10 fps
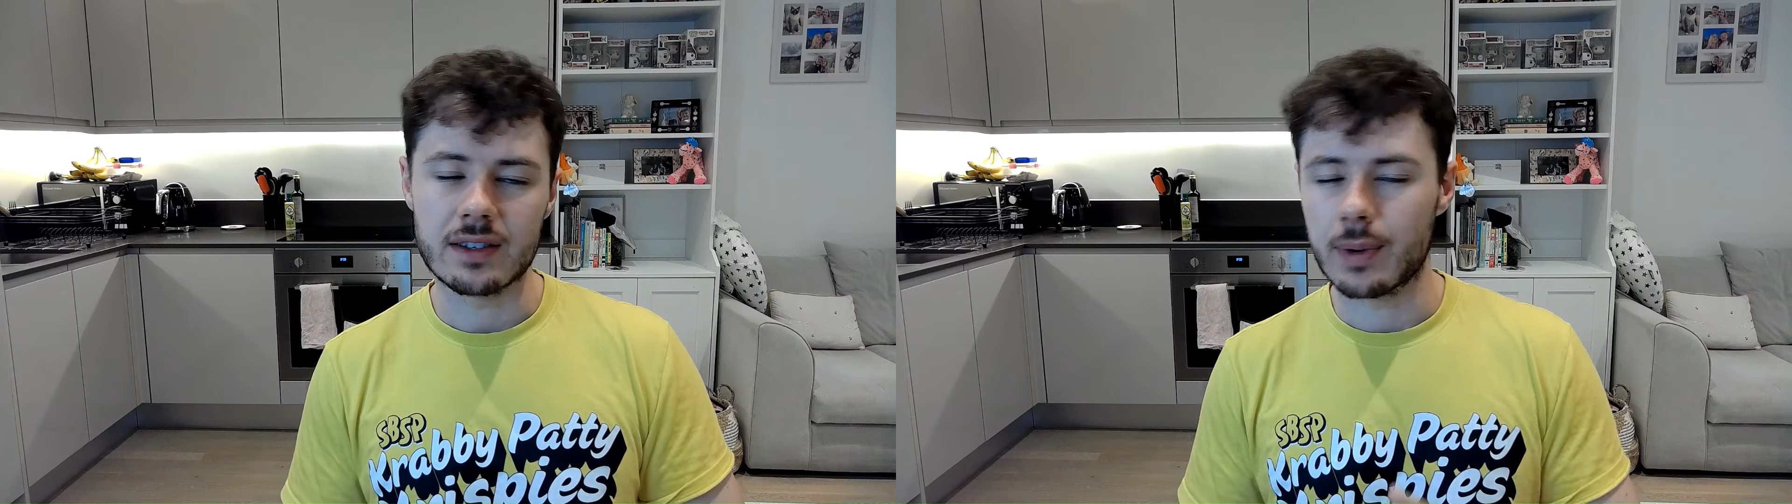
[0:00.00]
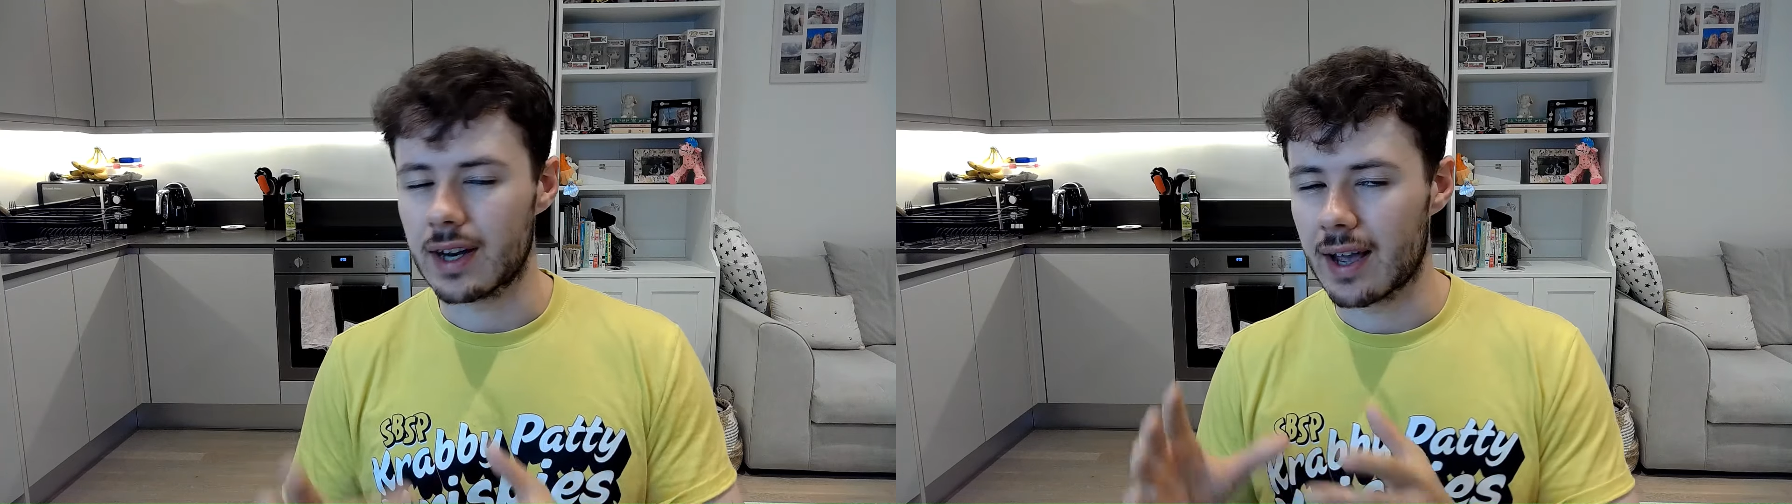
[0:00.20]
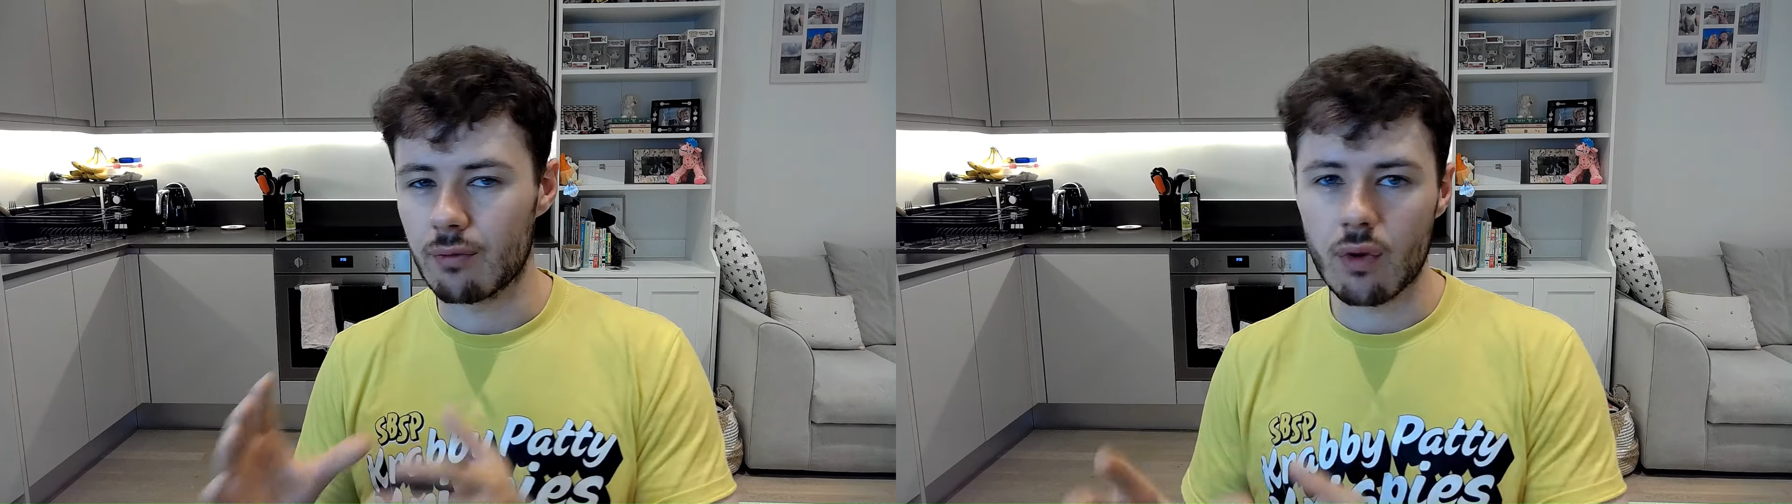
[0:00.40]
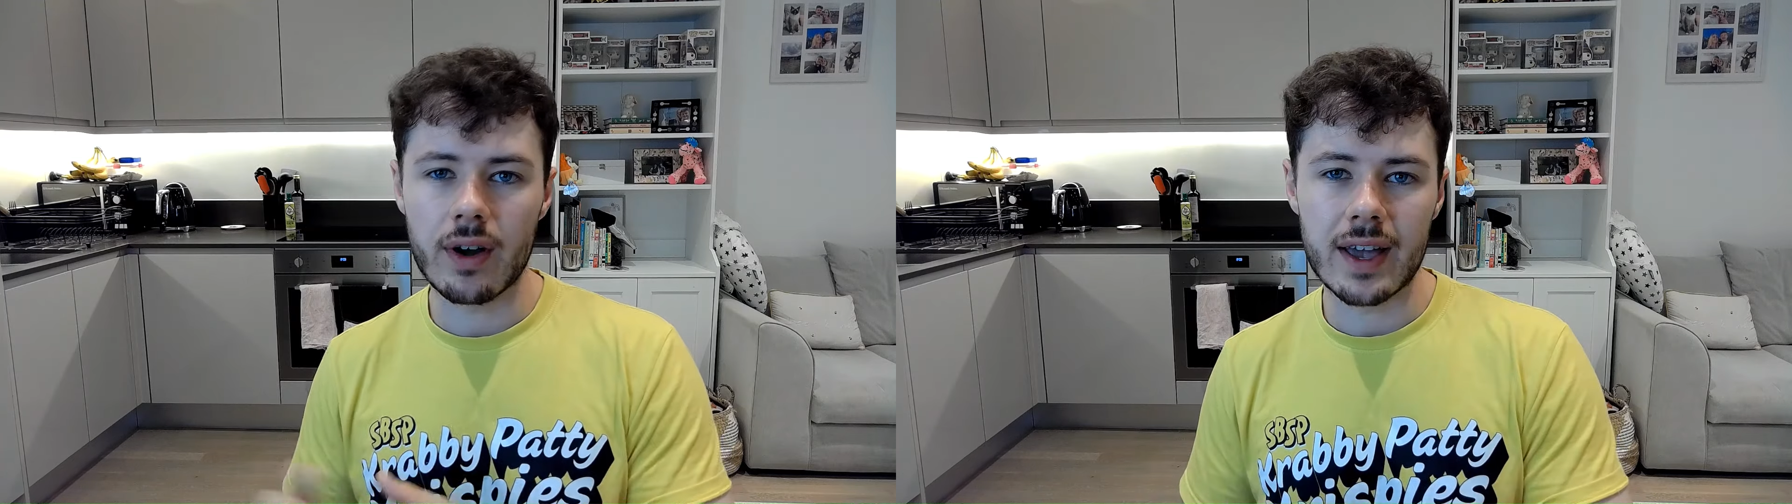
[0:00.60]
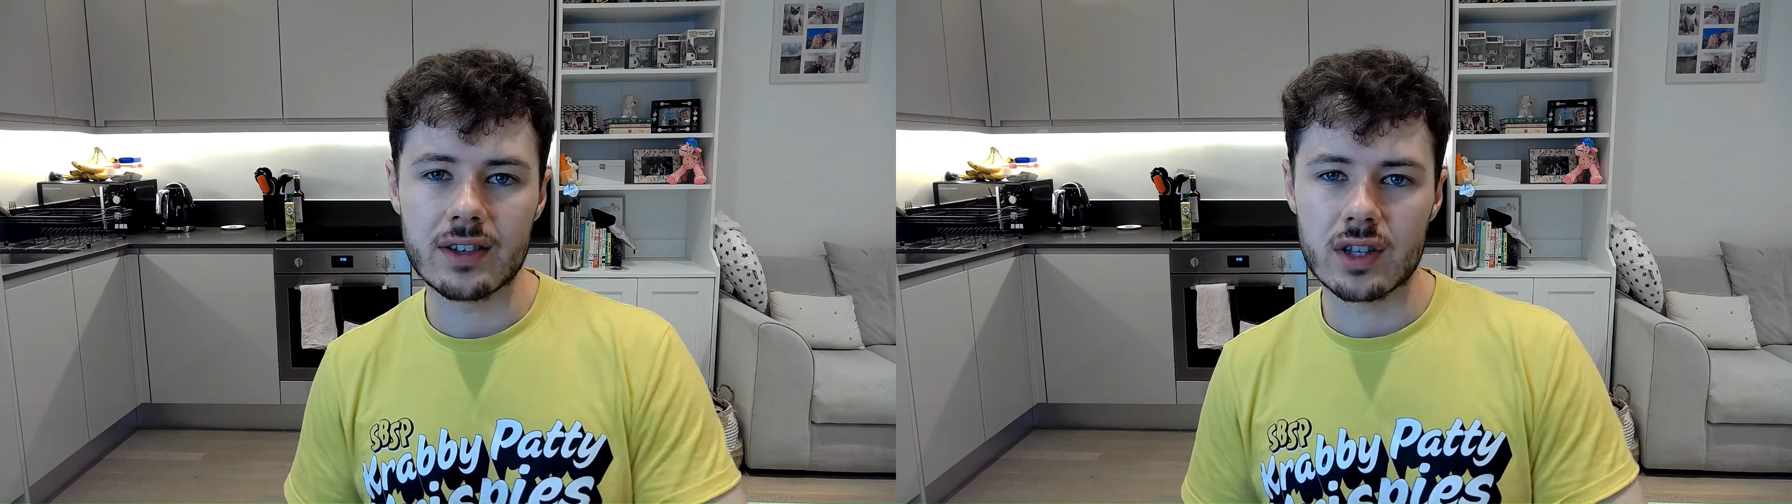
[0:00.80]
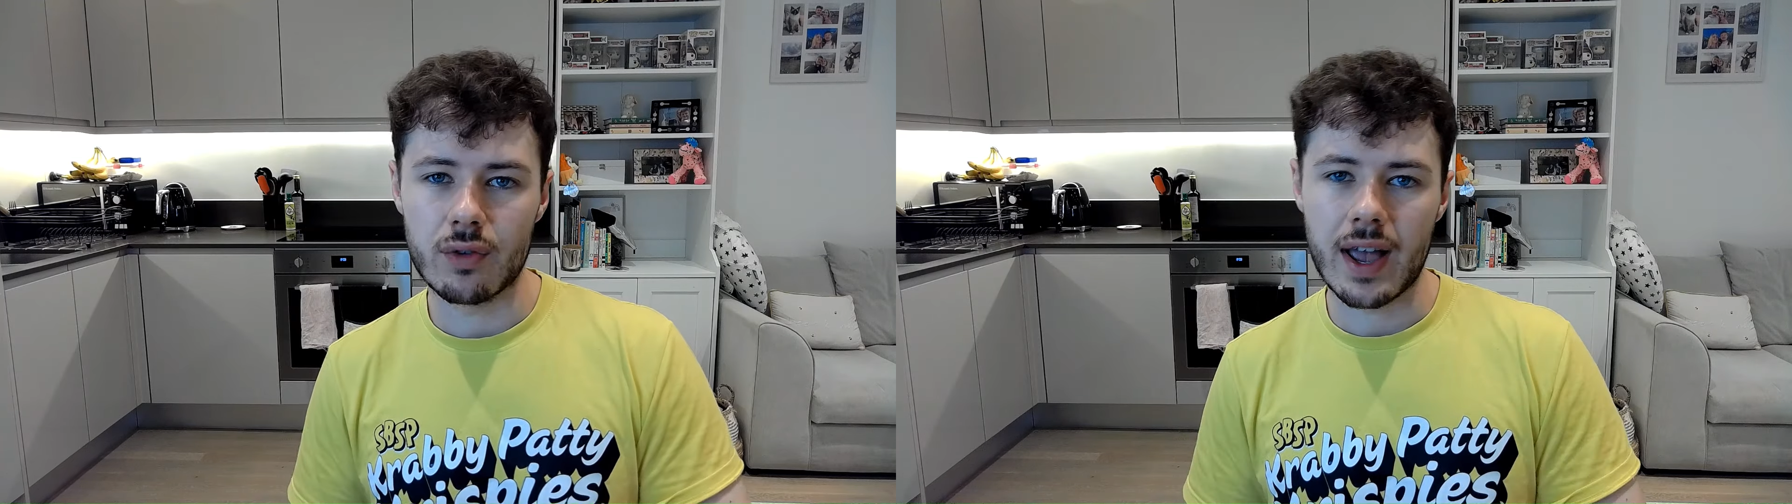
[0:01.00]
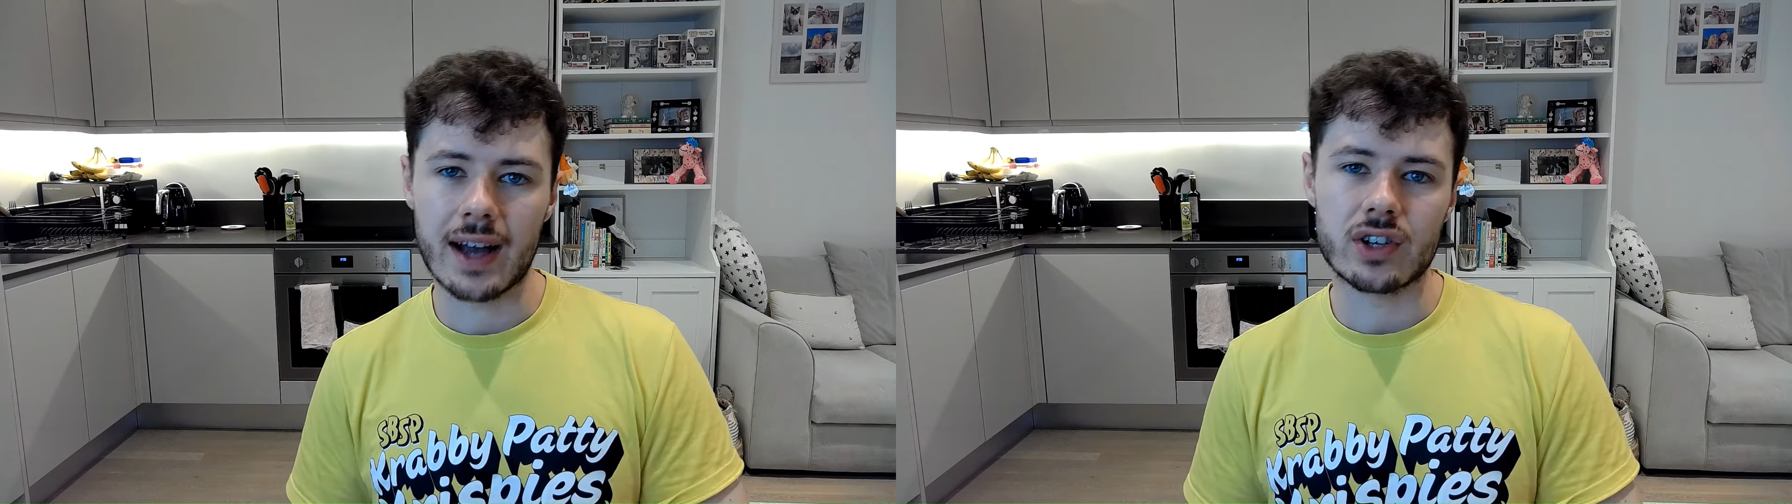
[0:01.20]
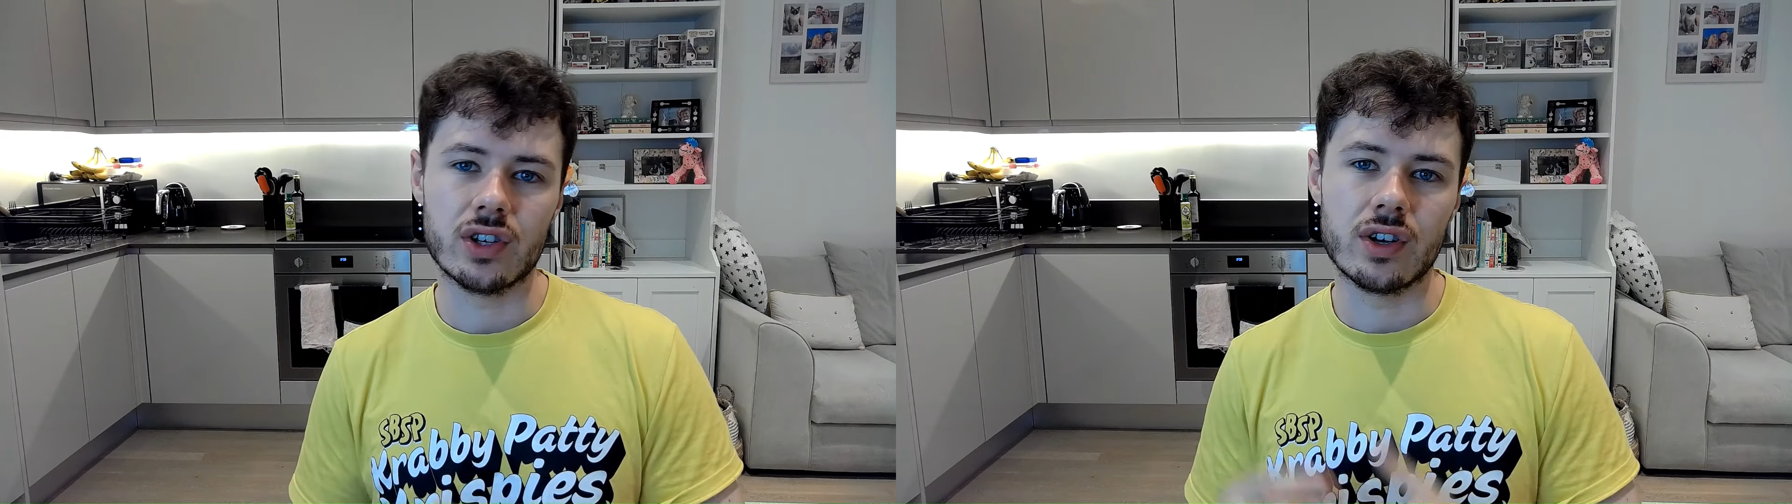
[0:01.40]
So we're going to get right into the
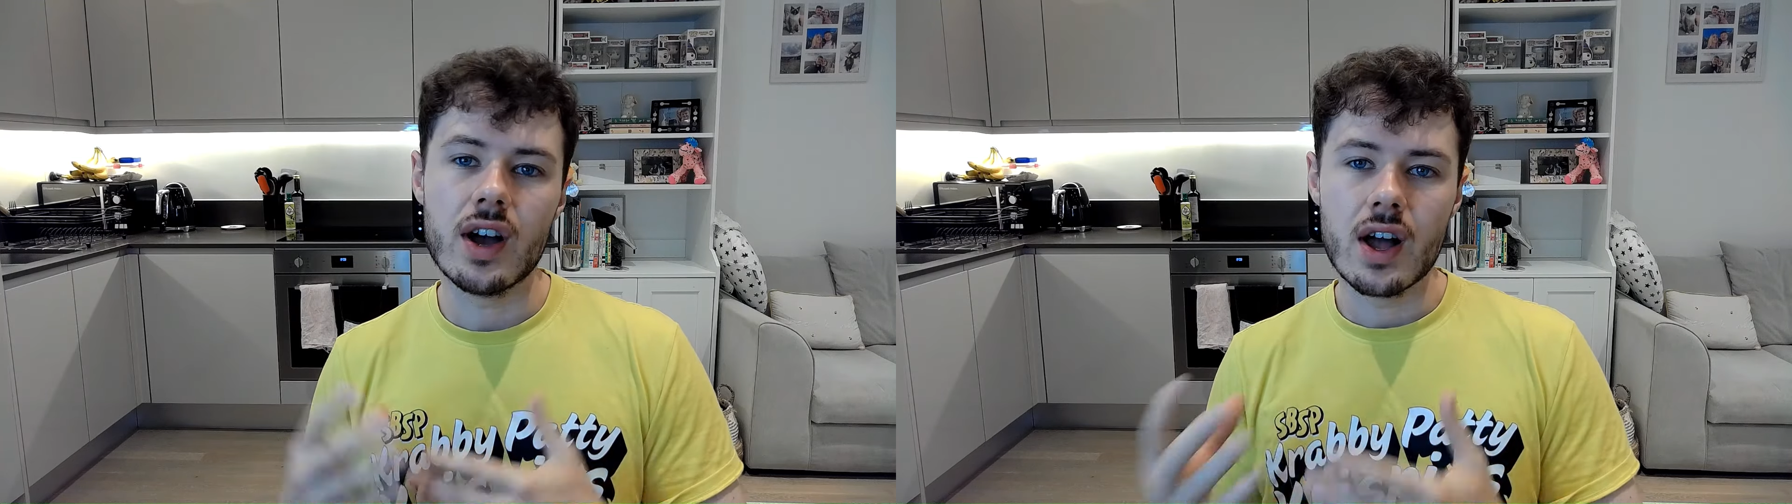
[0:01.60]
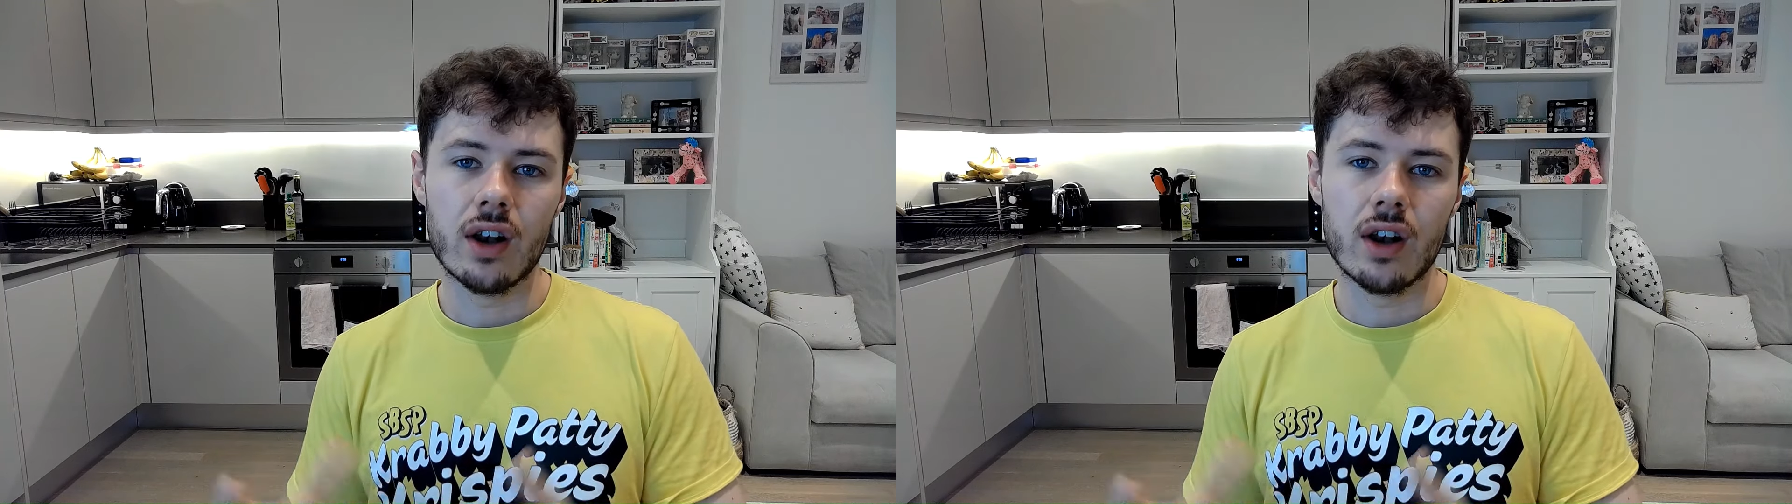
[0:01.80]
reaction,